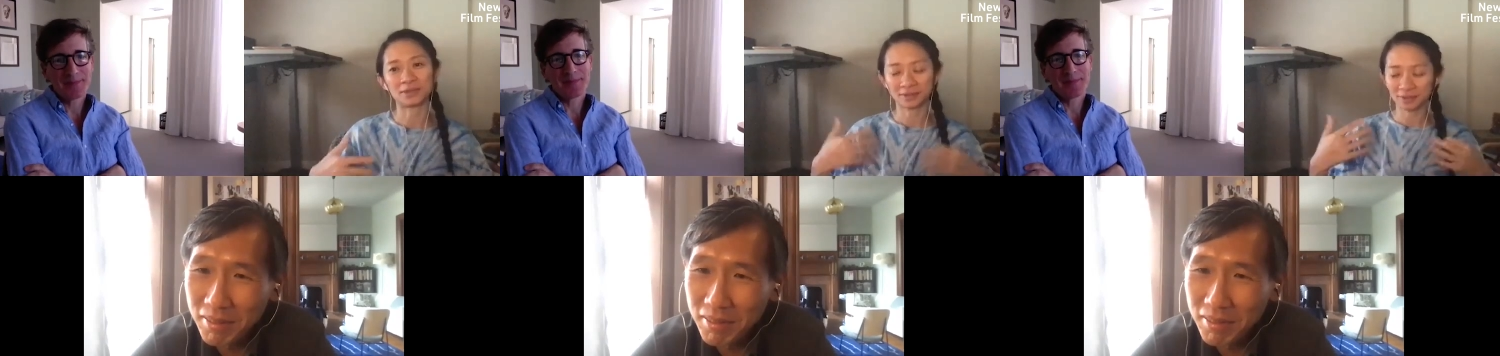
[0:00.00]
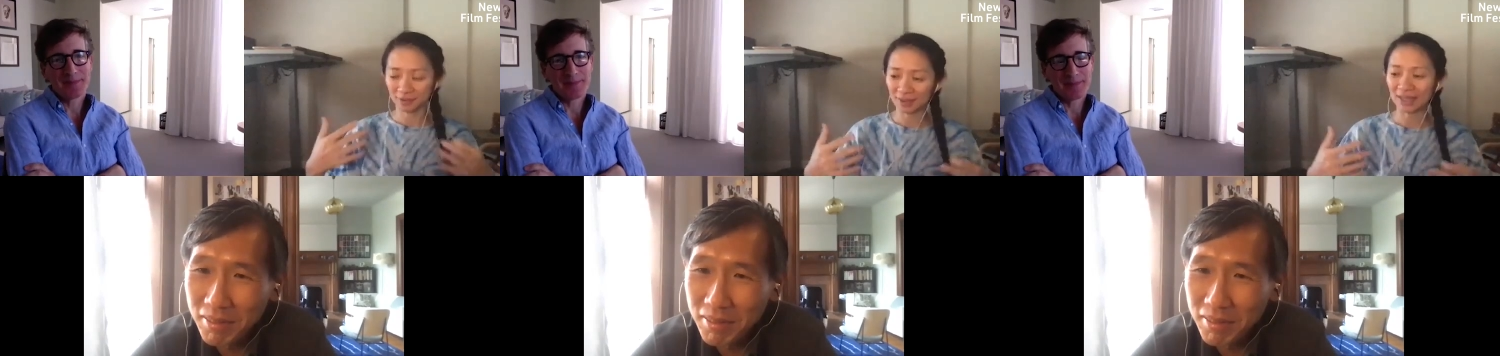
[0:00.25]

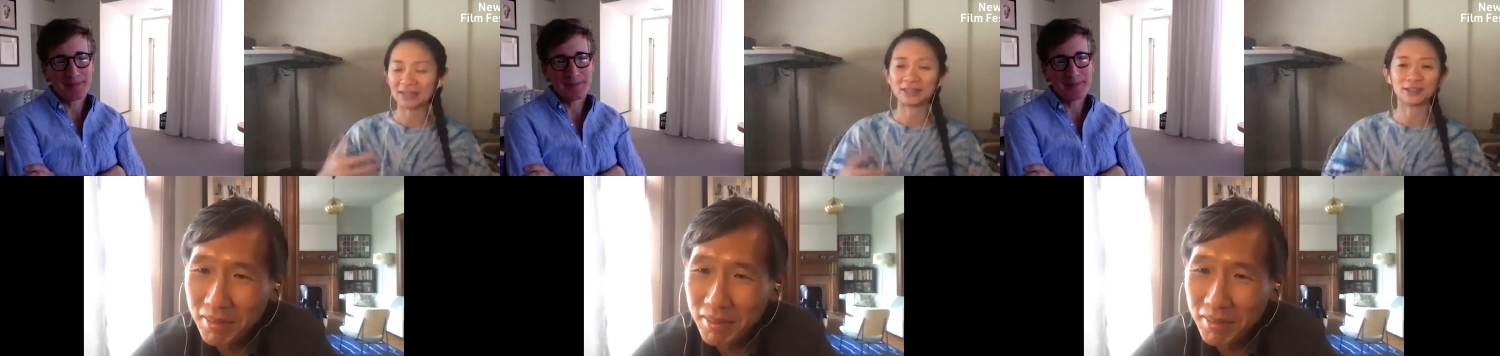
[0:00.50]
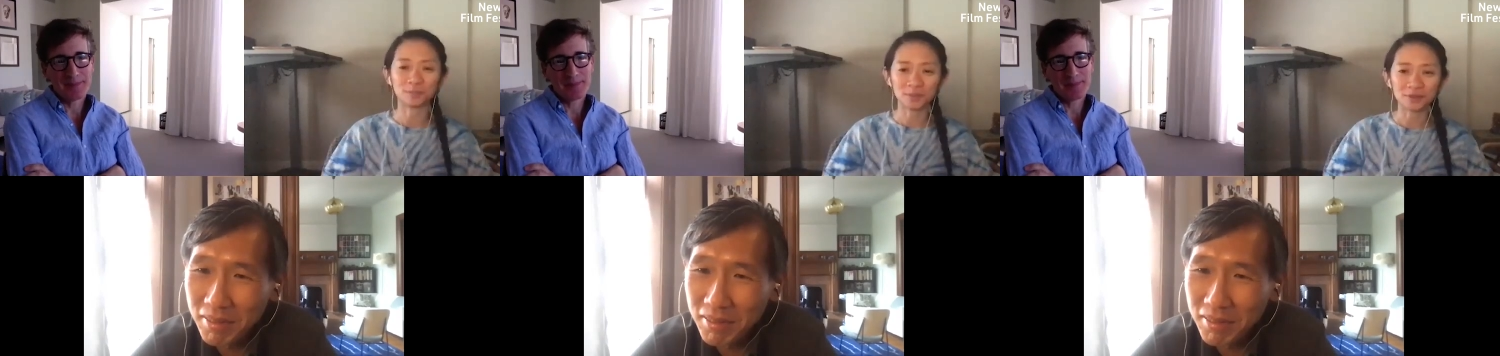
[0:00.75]
Speaker 1: lighten the
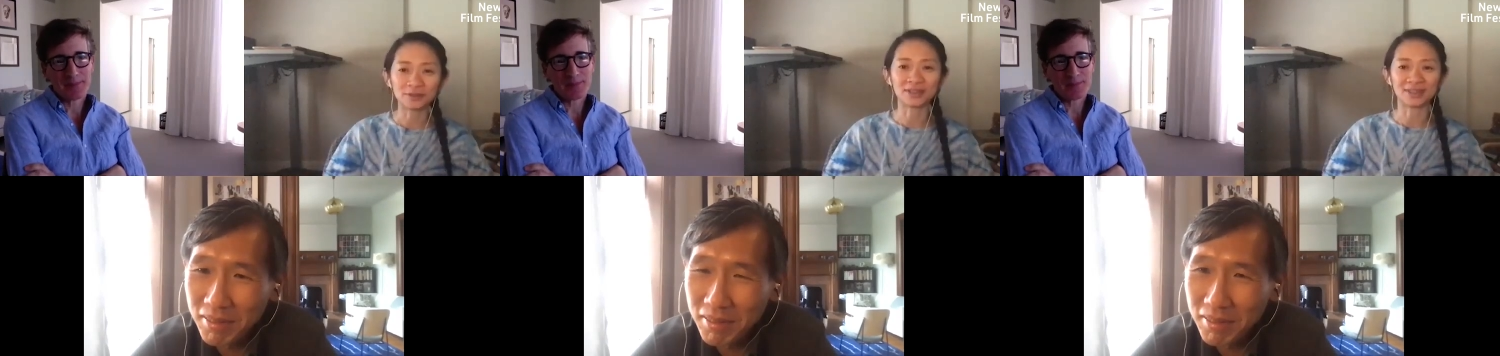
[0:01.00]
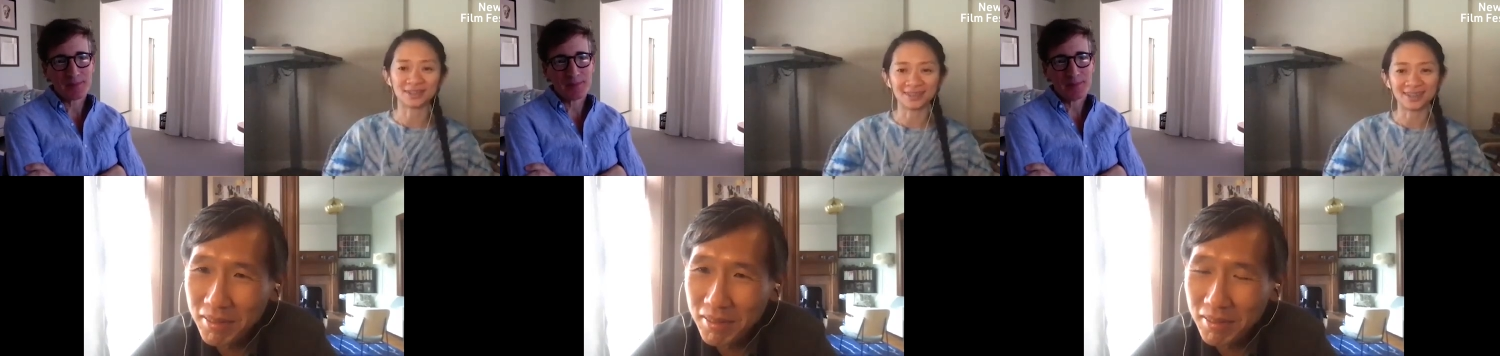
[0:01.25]
mood
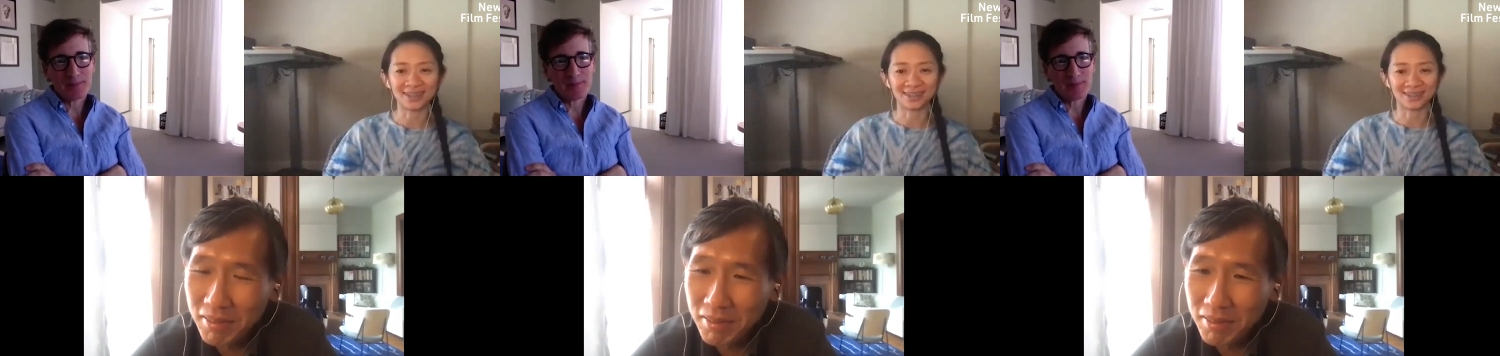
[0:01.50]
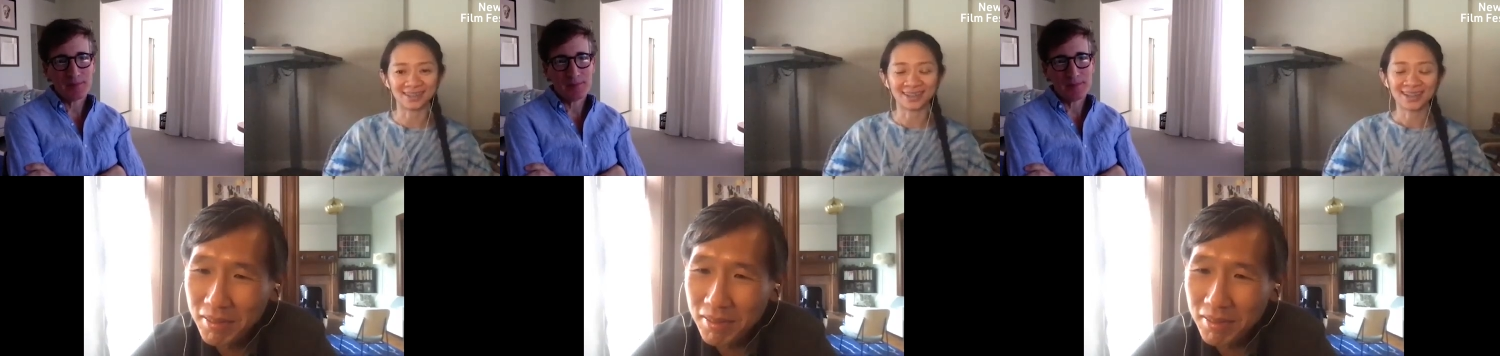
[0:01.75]
and and
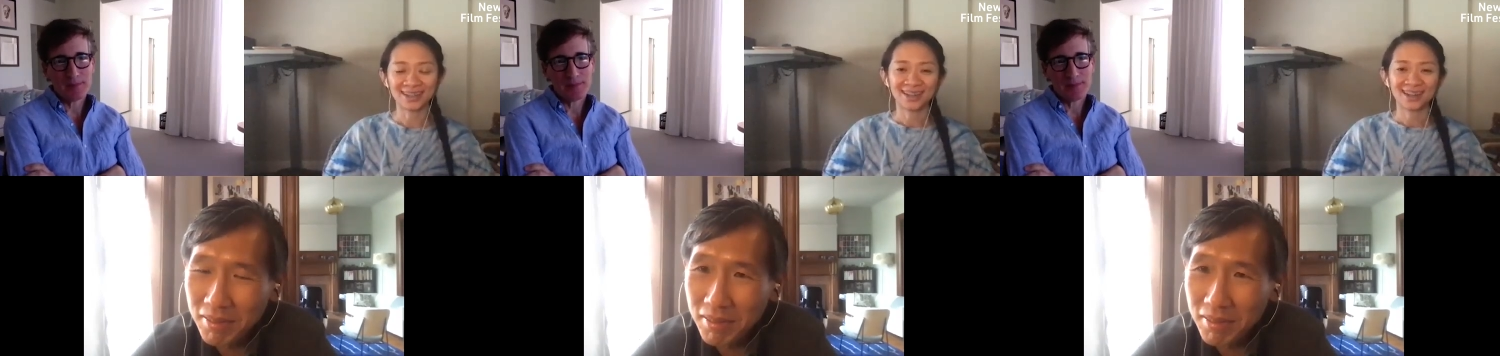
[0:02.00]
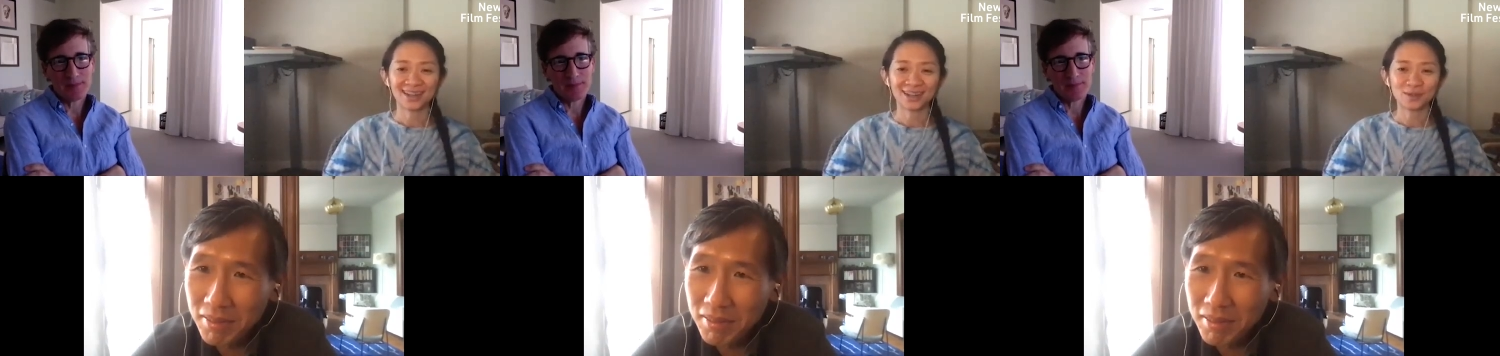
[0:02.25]

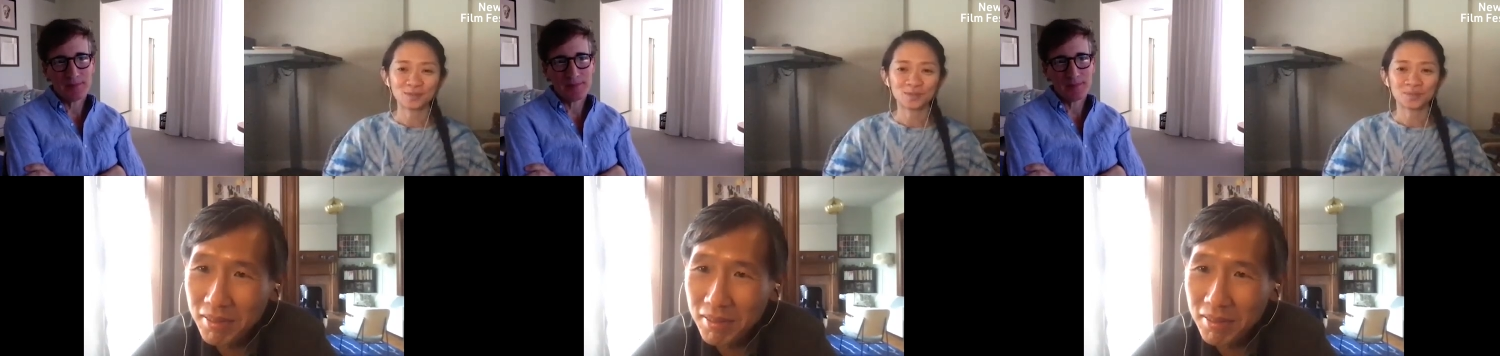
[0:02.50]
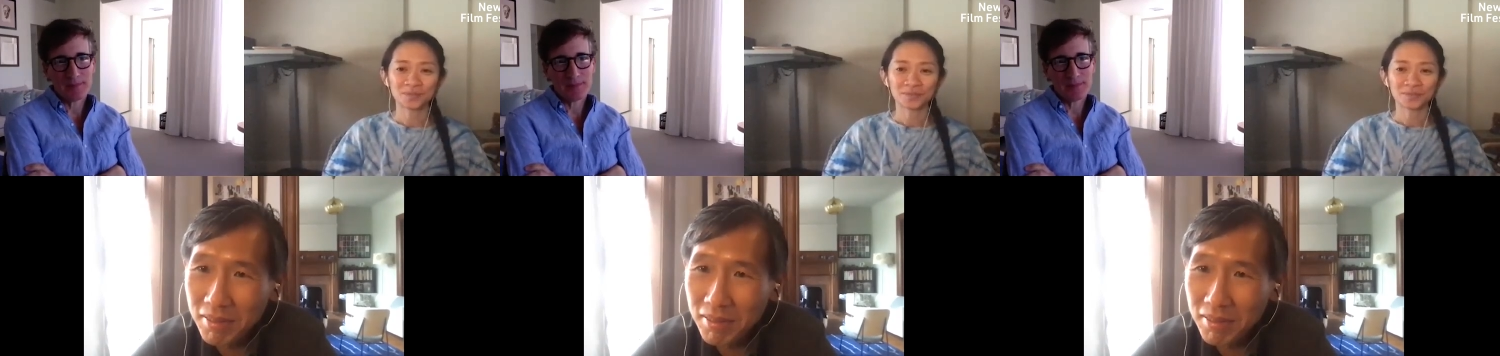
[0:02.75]
um,